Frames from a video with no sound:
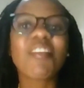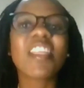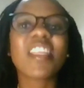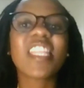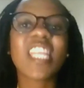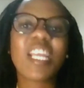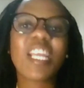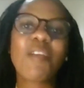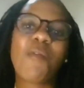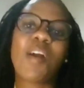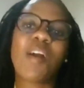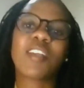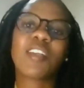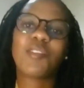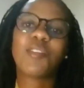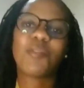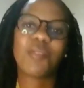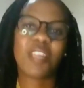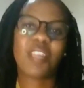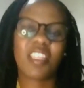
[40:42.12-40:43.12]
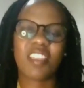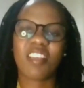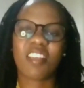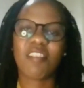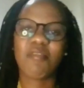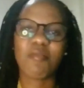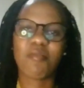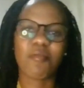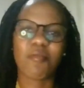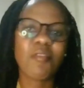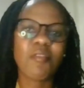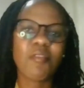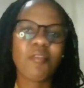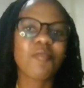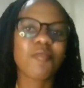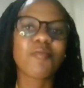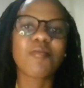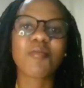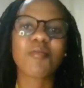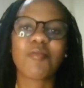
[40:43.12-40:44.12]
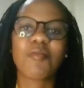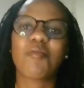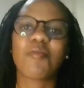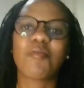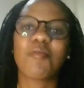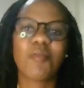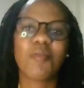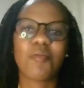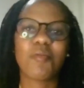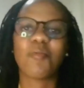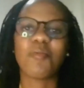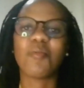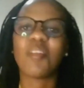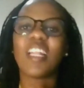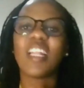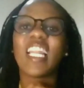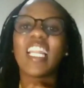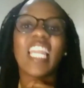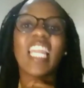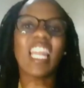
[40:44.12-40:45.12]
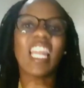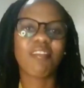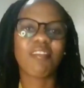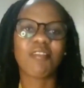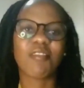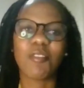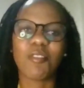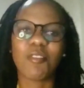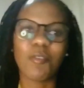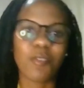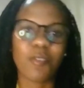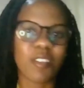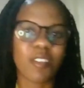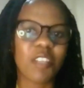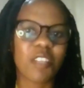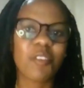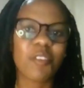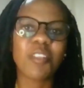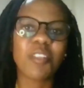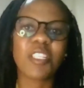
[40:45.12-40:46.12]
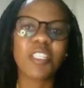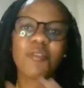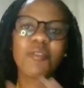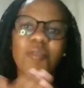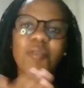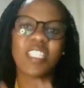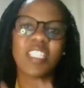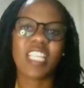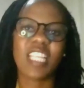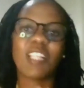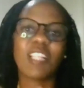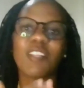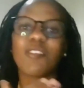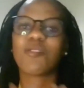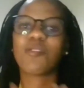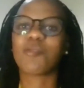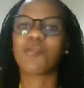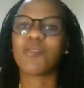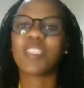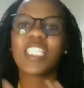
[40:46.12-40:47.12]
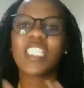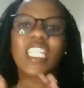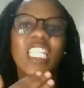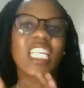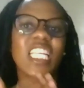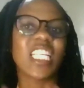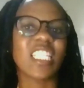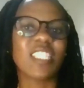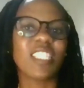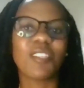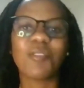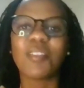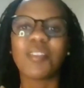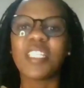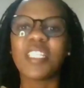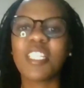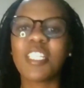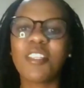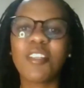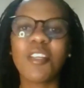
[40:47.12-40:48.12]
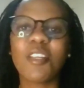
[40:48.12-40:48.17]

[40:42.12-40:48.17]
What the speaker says: everything works together for good to those who love the Lord. You need to settle those things.